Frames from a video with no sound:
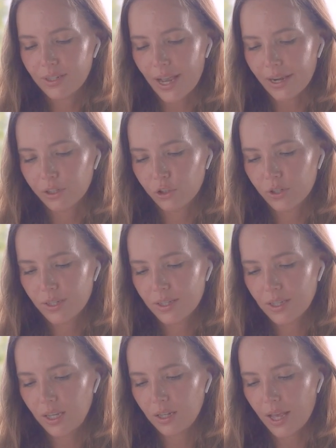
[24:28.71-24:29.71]
actress
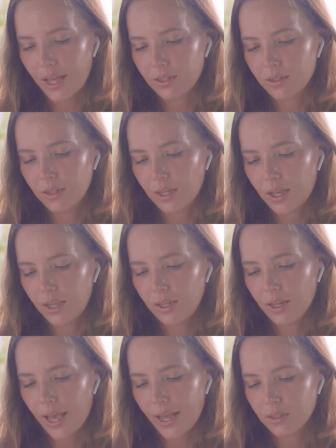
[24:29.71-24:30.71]
in
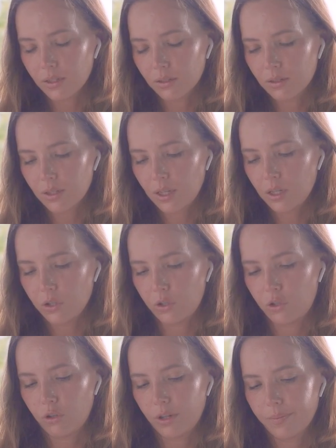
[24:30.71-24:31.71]
adult
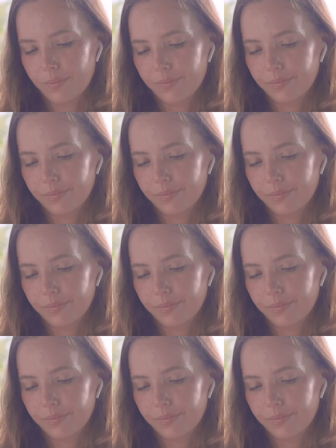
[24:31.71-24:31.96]
industry.